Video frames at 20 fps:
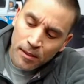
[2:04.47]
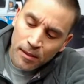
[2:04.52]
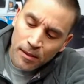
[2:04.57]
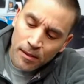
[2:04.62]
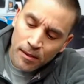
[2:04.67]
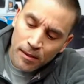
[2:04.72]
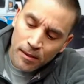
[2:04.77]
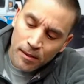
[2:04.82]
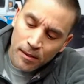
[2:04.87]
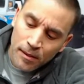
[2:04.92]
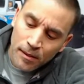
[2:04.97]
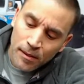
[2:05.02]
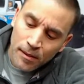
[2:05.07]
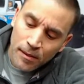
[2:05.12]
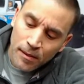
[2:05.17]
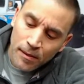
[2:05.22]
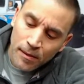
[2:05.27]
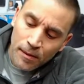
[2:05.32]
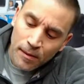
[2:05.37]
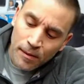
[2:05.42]

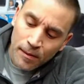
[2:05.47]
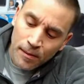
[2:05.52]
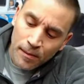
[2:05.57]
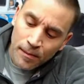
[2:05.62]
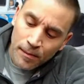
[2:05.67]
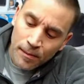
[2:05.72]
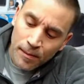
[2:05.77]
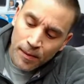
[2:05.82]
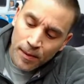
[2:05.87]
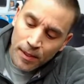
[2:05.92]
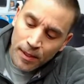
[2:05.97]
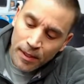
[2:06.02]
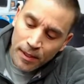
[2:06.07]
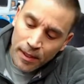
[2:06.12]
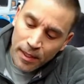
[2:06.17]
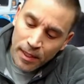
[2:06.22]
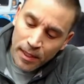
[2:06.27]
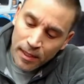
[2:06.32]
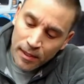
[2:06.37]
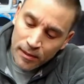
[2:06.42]
I
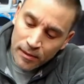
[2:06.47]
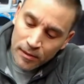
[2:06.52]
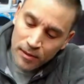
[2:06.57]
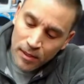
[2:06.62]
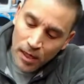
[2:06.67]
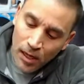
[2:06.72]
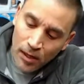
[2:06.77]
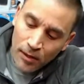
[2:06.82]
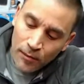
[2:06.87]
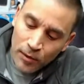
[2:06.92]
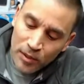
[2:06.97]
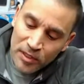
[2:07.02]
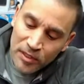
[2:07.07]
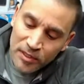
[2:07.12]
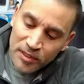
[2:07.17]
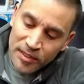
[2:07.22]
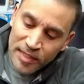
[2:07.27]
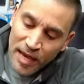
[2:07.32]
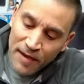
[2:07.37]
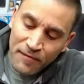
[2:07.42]
can't. It was a
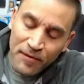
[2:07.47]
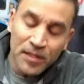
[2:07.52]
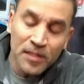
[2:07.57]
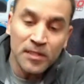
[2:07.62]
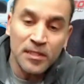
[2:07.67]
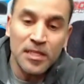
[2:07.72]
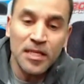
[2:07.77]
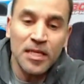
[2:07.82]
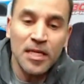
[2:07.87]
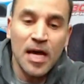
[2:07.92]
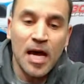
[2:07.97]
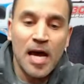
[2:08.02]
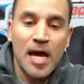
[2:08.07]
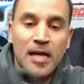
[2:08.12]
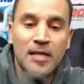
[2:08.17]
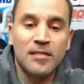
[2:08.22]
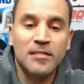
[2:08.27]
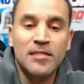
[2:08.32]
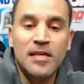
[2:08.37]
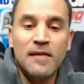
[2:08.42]
17. I had
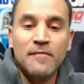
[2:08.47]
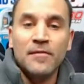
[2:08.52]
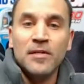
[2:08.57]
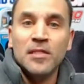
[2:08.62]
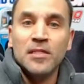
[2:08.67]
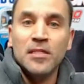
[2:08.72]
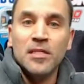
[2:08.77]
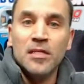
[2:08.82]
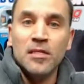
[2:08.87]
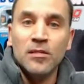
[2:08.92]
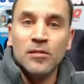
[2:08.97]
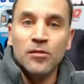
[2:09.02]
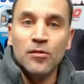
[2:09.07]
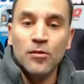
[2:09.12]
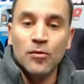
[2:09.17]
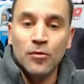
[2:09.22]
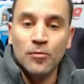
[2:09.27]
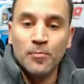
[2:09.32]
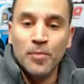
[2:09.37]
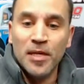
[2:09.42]
a 17
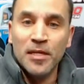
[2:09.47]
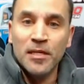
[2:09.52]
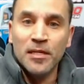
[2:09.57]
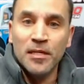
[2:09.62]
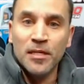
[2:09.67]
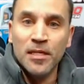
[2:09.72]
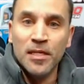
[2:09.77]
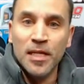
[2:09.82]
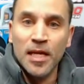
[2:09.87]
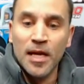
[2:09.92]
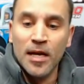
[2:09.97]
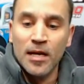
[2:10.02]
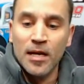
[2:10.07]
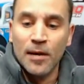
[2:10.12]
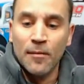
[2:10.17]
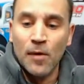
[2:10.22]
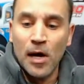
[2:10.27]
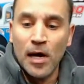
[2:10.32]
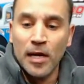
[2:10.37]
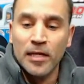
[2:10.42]
tooth pinion in there, and I
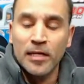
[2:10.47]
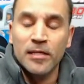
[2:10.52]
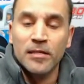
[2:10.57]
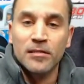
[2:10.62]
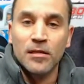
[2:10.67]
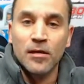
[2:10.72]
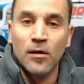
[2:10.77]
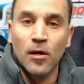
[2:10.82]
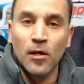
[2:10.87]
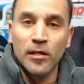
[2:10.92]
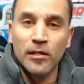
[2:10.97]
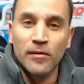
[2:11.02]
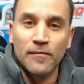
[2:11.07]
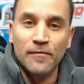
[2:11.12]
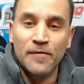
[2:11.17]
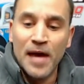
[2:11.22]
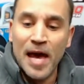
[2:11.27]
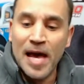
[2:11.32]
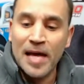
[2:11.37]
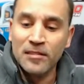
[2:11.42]
wanted it to go a little
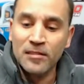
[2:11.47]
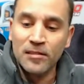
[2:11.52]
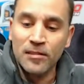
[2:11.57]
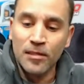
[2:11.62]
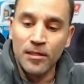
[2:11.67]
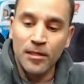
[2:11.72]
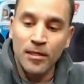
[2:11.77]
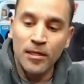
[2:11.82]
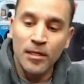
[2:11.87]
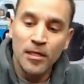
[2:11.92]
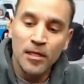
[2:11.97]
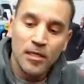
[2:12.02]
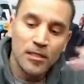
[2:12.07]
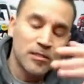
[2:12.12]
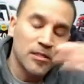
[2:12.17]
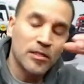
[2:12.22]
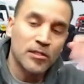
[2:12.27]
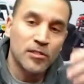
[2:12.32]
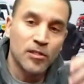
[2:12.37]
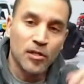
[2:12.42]
faster,
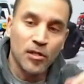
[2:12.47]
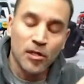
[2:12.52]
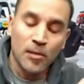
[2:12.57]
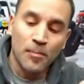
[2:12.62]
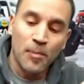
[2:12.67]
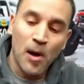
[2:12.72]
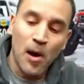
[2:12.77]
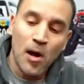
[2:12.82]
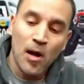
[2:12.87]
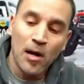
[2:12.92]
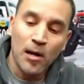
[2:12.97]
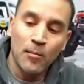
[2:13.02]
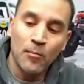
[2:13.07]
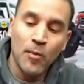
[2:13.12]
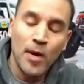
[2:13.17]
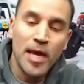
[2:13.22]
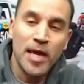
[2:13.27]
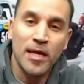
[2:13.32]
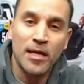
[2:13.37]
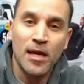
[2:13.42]
so I took it apart. I'm
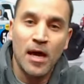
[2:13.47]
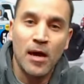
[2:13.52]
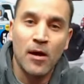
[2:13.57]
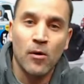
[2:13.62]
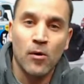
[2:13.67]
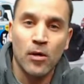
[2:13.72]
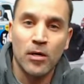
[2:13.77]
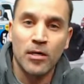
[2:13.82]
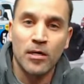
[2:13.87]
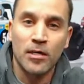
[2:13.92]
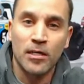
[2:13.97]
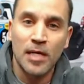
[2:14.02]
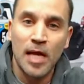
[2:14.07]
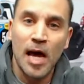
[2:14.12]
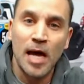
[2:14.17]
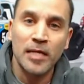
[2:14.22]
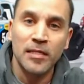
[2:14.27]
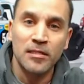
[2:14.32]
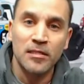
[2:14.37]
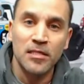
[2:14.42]
waiting. I ordered a
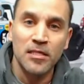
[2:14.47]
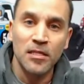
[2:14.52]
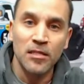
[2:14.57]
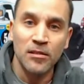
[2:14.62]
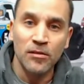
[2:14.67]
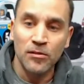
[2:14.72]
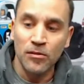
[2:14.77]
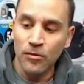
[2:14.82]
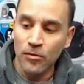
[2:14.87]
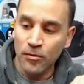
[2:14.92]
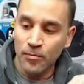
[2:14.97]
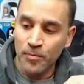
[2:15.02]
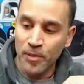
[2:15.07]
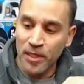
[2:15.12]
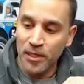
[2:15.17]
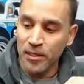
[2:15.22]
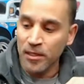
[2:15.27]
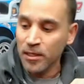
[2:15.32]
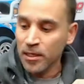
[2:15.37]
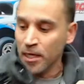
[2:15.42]
19 tooth
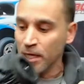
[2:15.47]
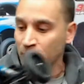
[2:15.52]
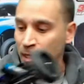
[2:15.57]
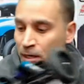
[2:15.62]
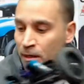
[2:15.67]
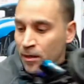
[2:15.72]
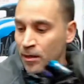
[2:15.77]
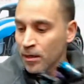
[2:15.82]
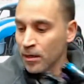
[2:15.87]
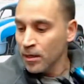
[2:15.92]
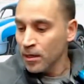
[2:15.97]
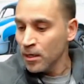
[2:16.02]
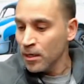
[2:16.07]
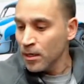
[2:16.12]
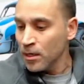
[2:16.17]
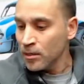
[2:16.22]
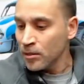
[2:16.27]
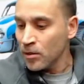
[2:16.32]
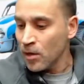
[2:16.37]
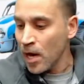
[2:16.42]
pinion gear,
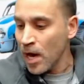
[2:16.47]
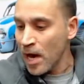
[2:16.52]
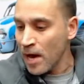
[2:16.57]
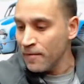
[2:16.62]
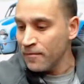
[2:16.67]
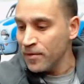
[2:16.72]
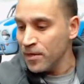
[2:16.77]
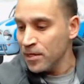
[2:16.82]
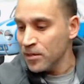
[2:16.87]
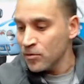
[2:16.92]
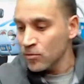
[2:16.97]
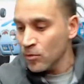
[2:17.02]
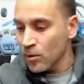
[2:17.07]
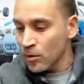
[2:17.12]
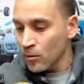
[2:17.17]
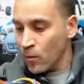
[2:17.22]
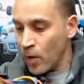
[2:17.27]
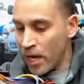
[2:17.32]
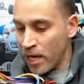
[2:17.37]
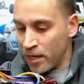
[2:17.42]
so I have this
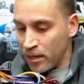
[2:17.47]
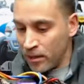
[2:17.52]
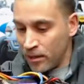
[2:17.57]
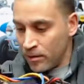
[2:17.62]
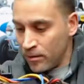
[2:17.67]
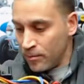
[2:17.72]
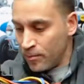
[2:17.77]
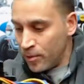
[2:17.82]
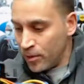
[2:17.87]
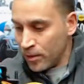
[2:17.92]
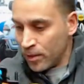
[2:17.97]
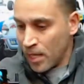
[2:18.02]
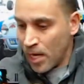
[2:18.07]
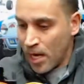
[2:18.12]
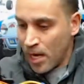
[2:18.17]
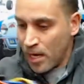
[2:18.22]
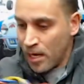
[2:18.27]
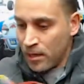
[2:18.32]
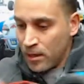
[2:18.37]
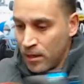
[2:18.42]
one waiting to put that